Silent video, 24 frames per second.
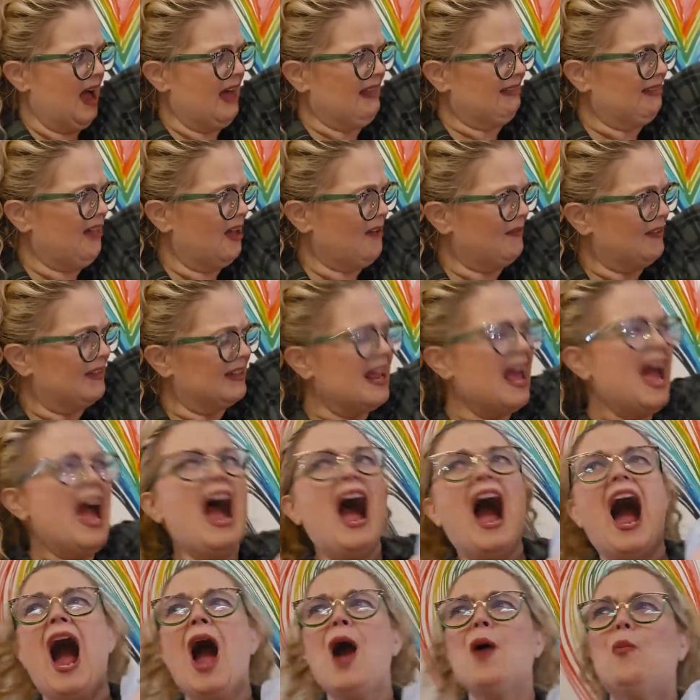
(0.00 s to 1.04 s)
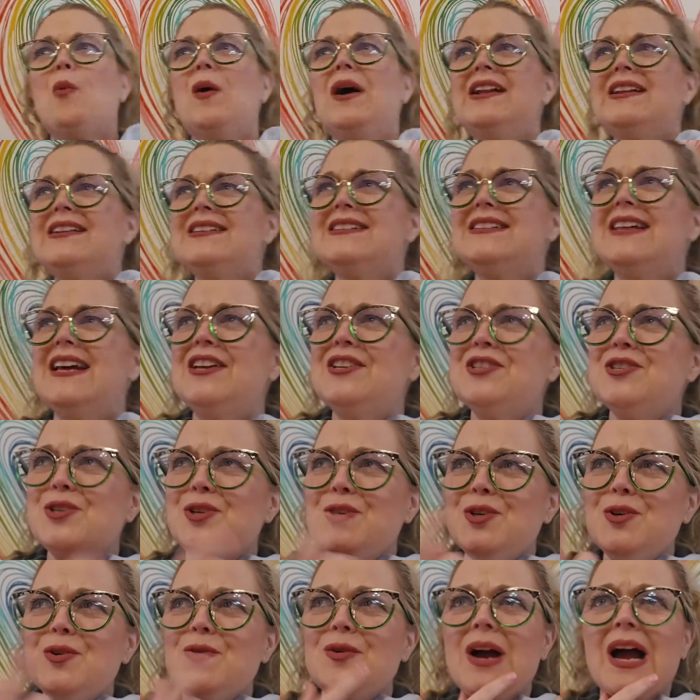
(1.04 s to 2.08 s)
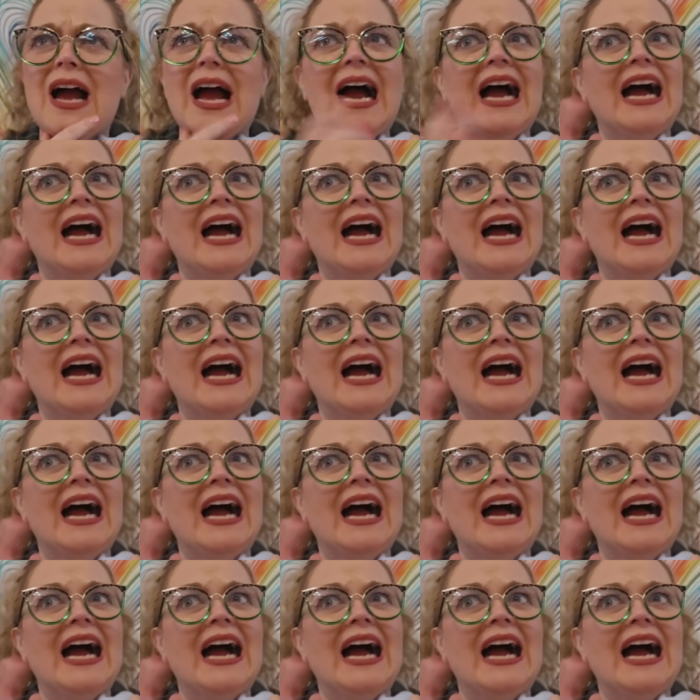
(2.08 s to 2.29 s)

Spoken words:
I love it. I want to say too